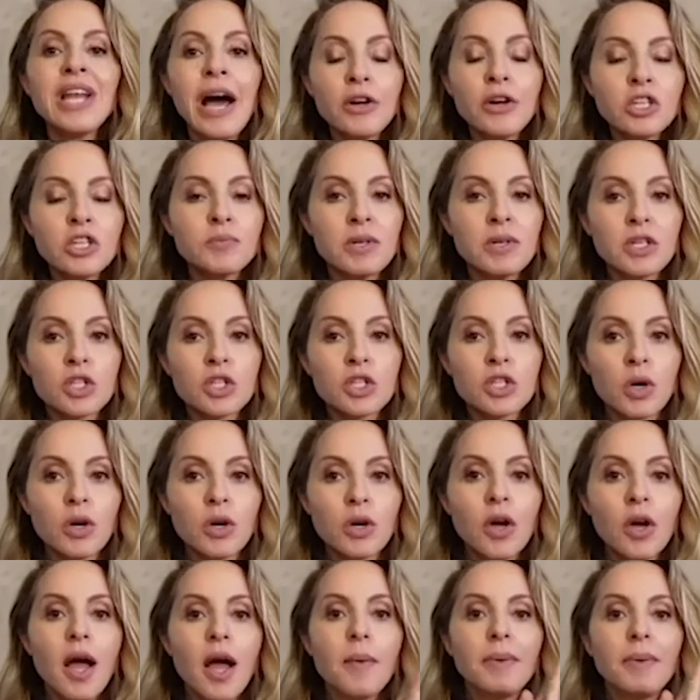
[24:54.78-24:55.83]
you're spiritual.
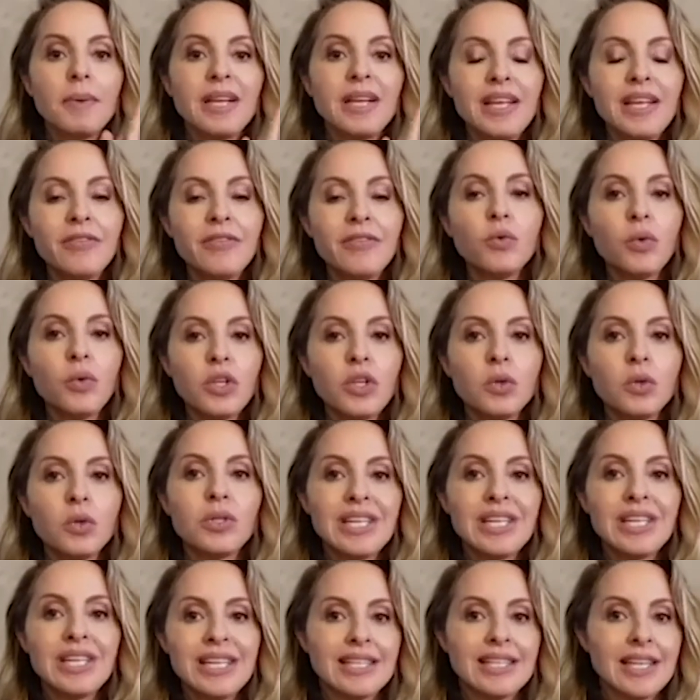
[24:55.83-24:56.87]
But even when you
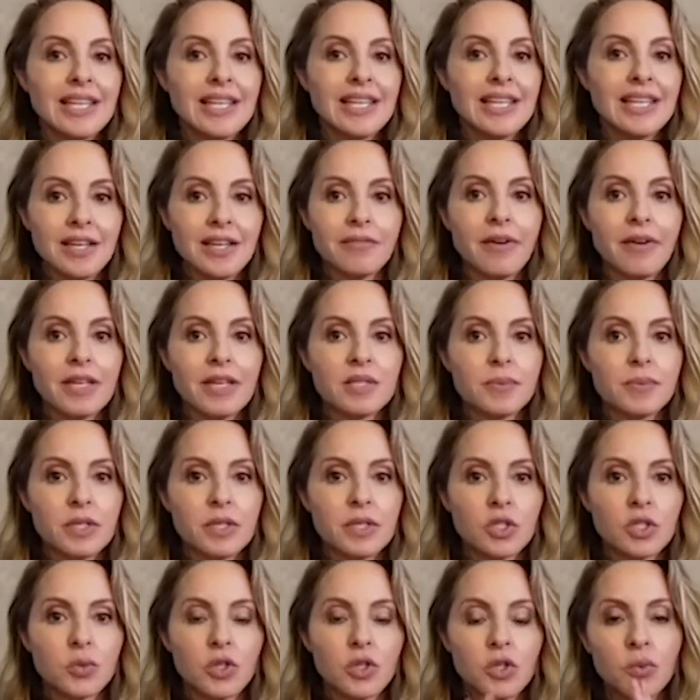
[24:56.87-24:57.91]
didn't identify as
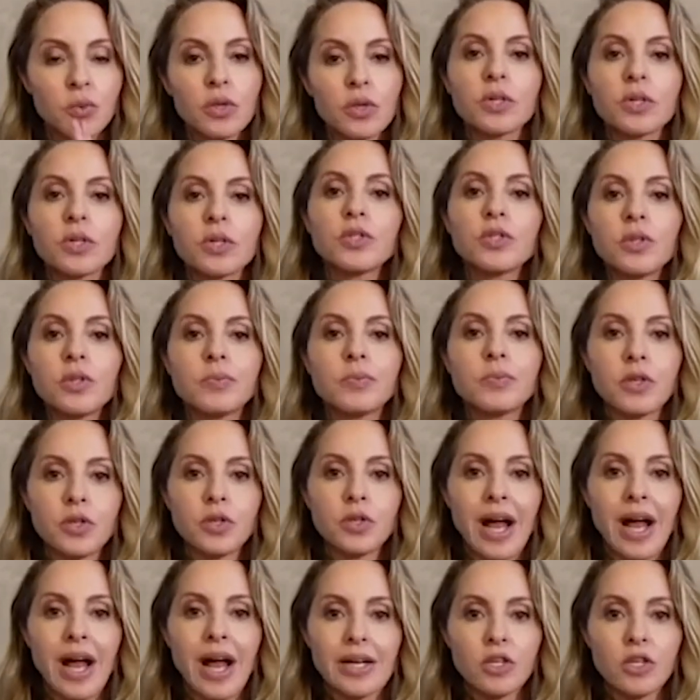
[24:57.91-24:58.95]
spiritual, you were a super
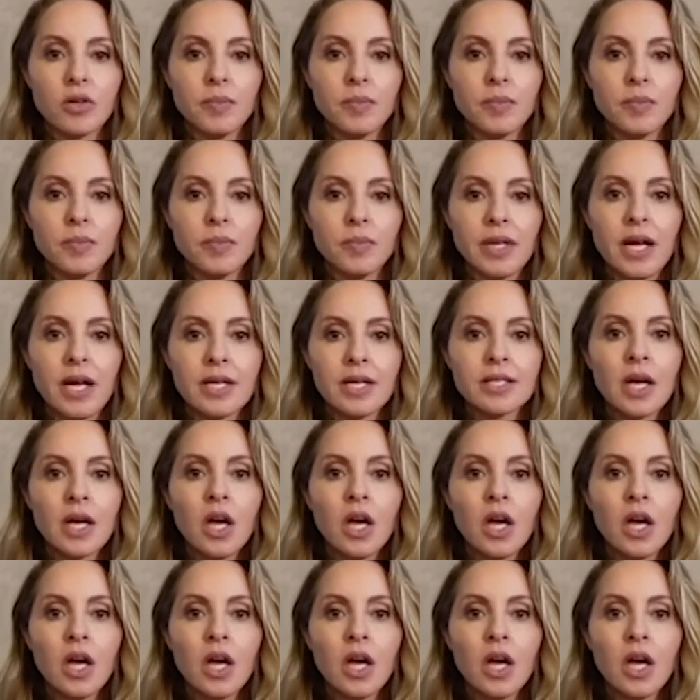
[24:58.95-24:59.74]
attractor, because